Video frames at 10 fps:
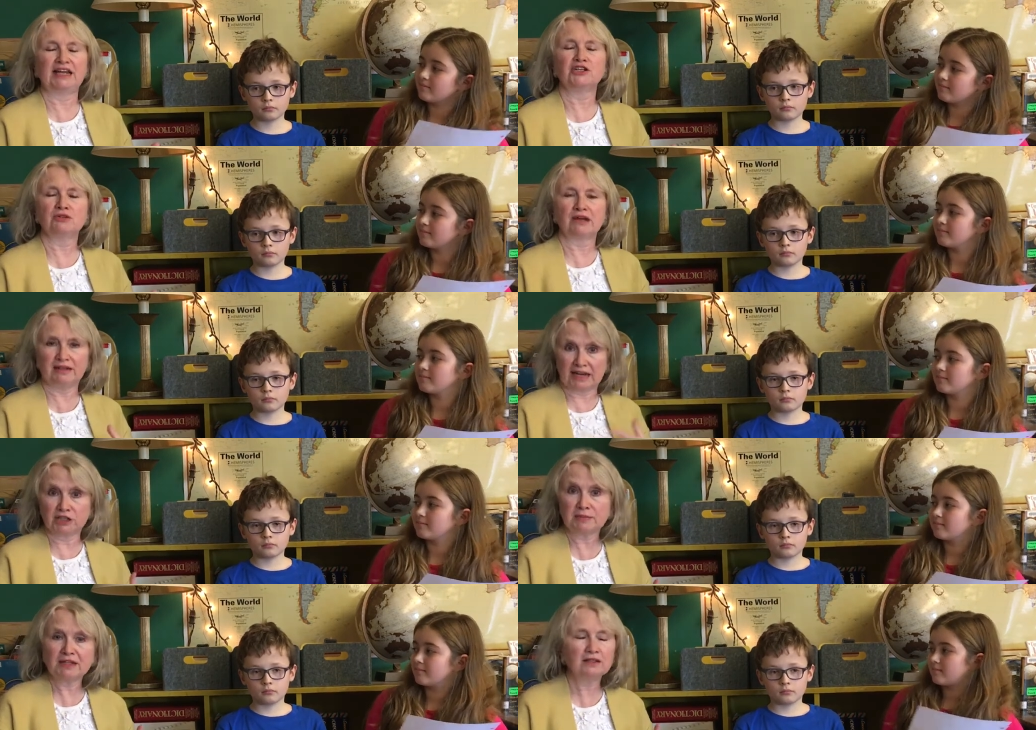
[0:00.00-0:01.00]
Speaker 1: engagement
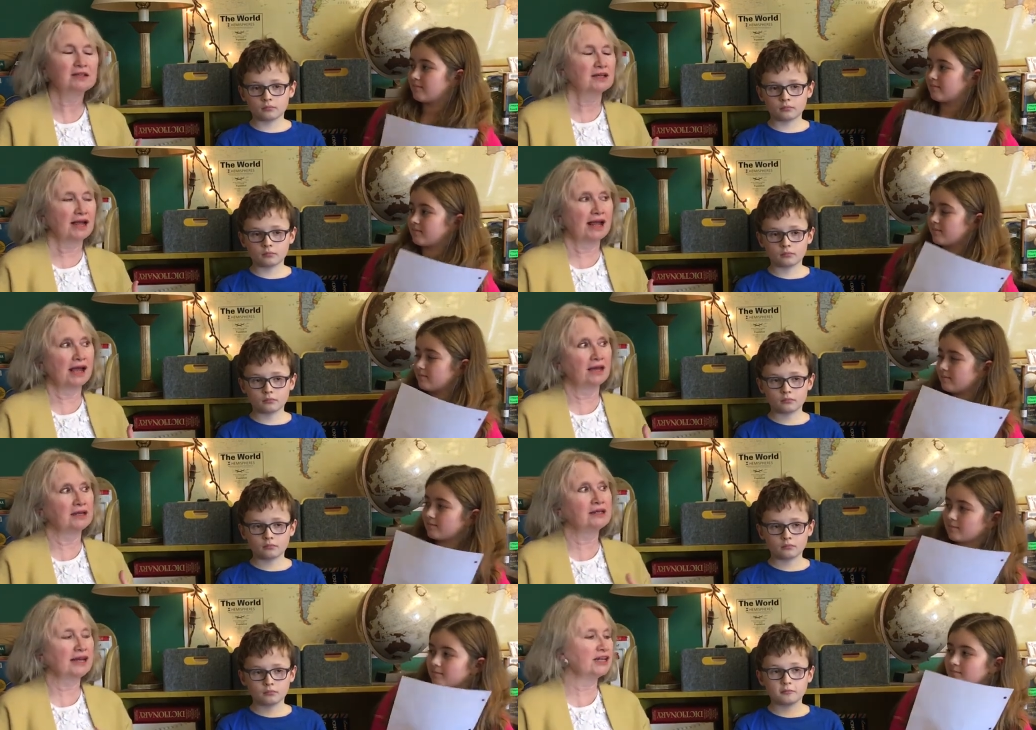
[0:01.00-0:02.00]
and
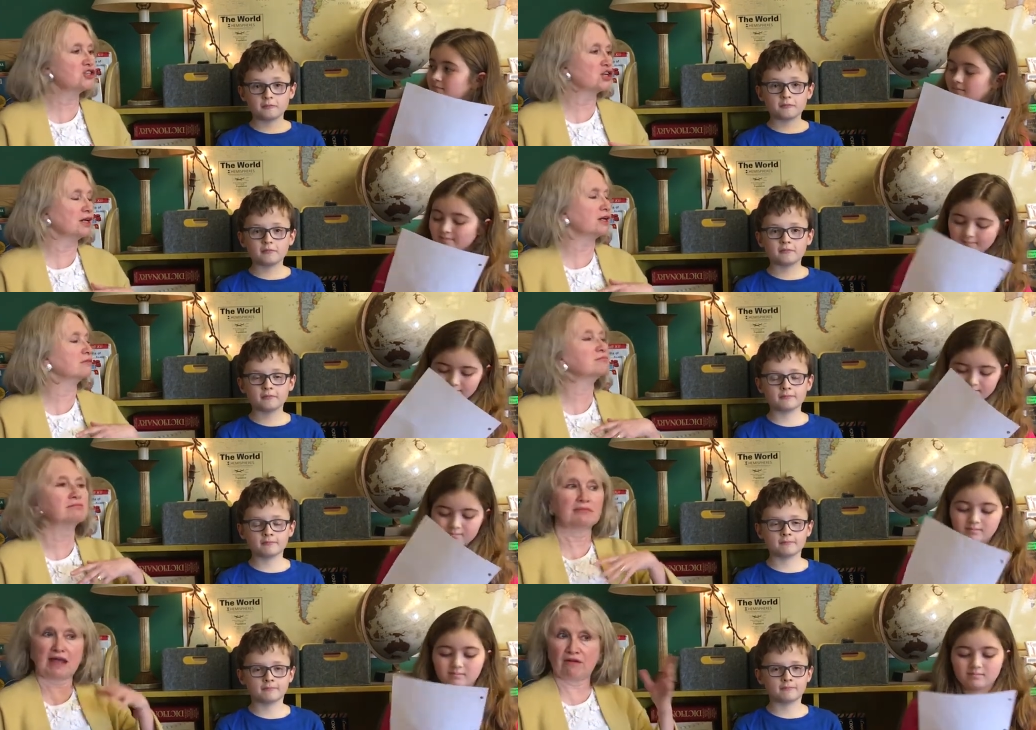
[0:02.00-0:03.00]
engaging
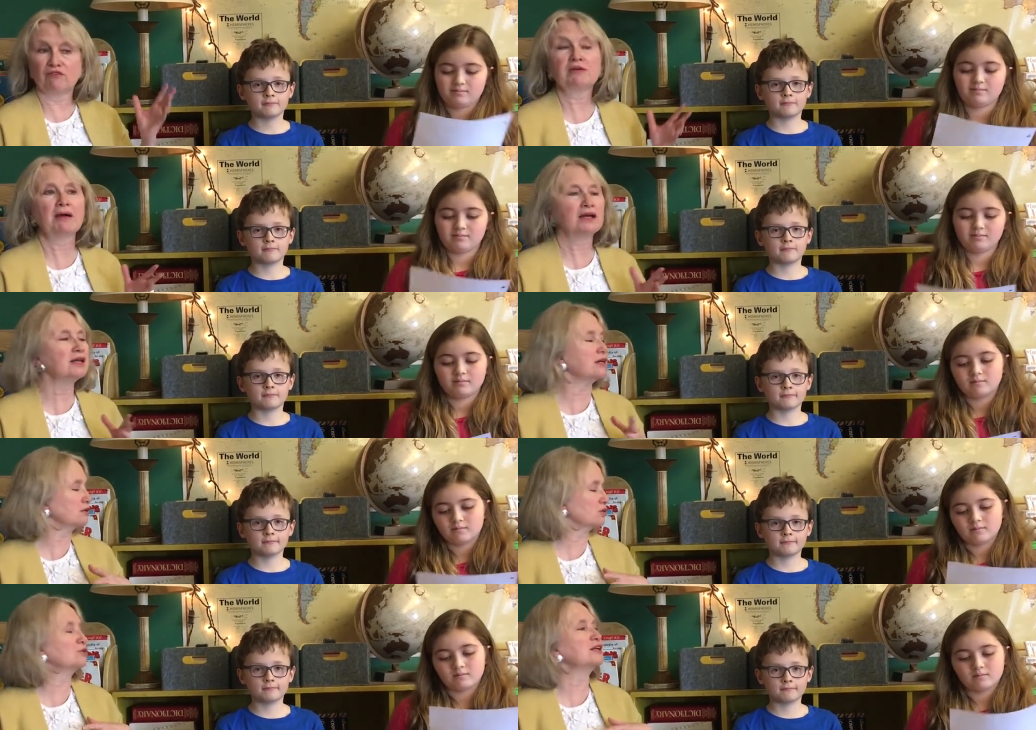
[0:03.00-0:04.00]
everybody,
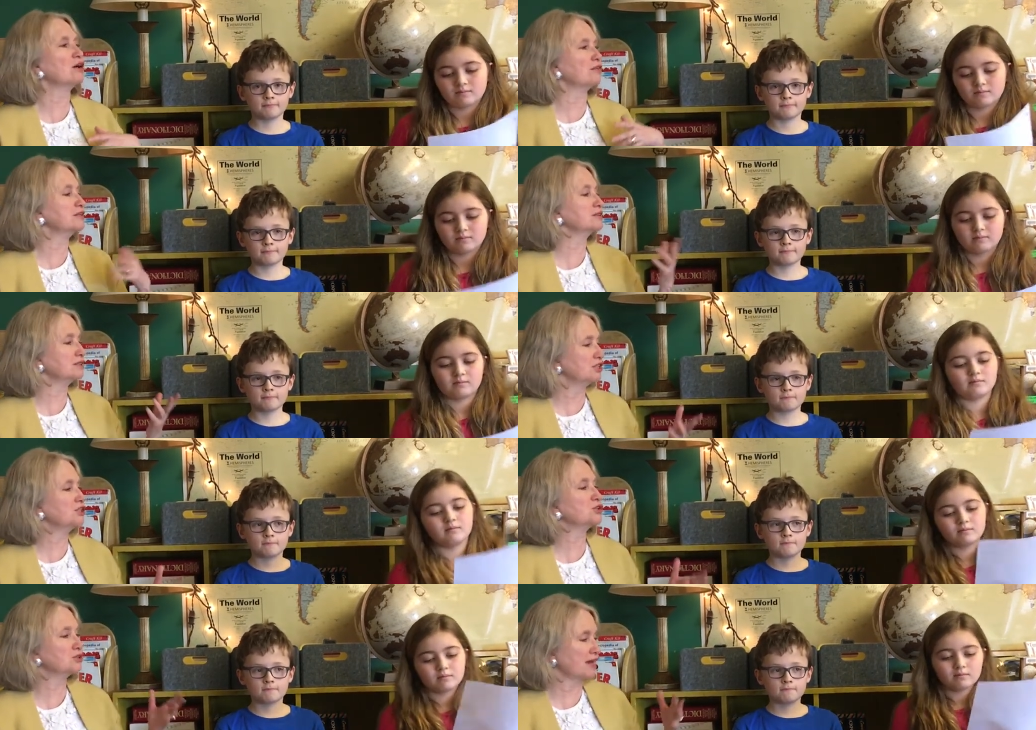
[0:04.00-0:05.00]
including obviously teachers
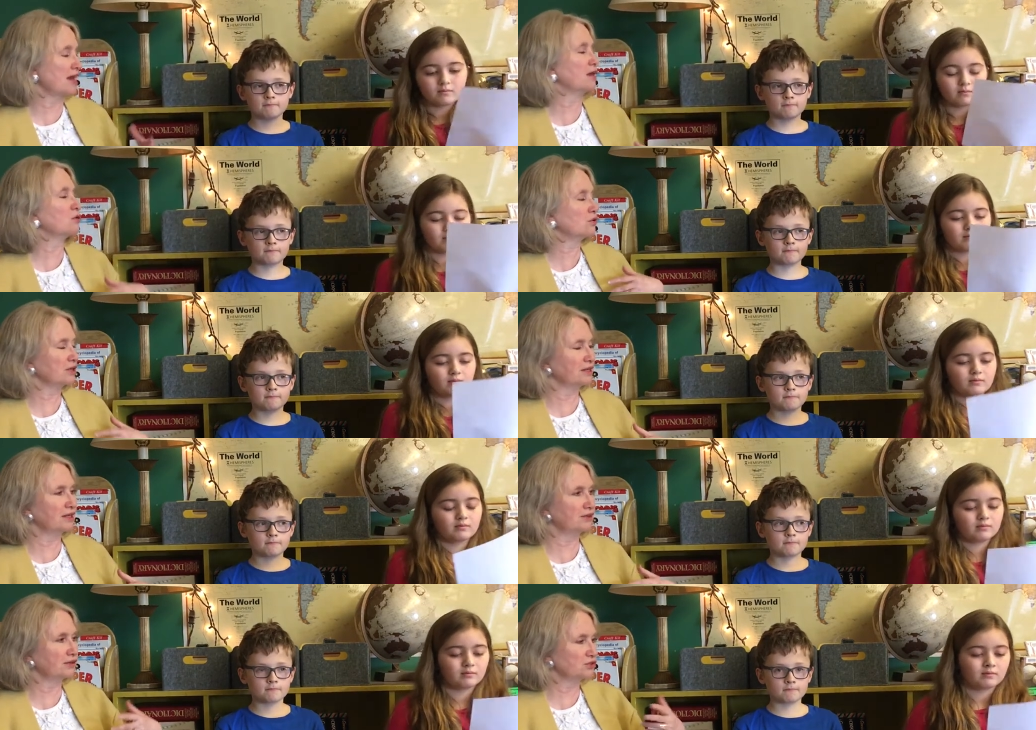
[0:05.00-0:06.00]
and accordingly their
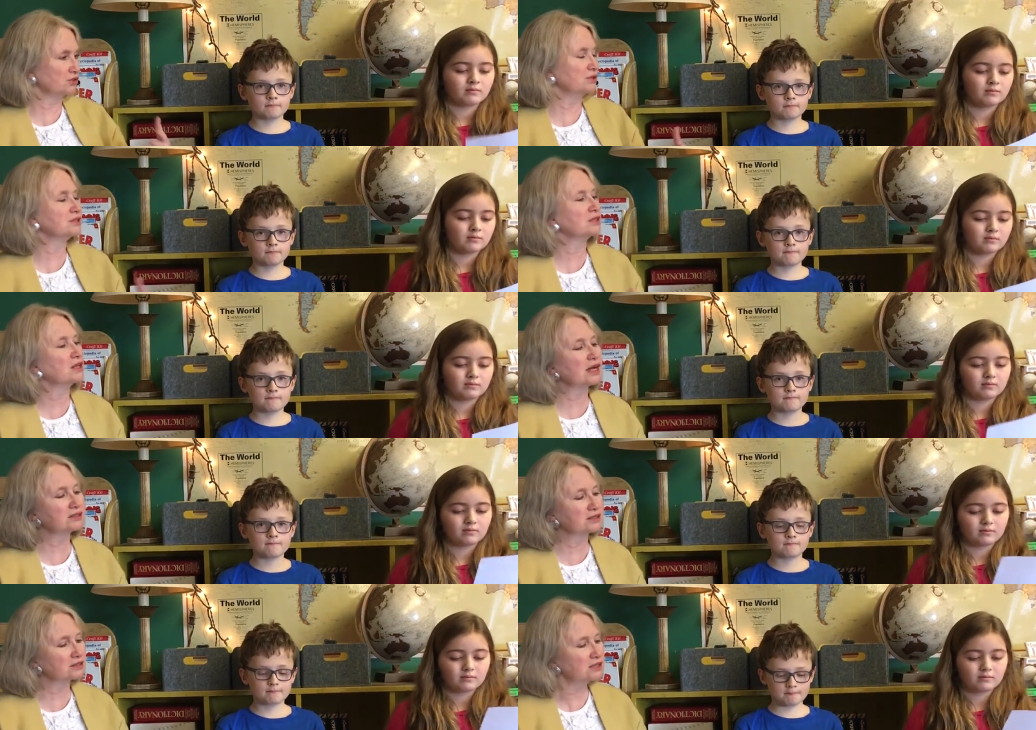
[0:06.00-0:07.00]
students and classes.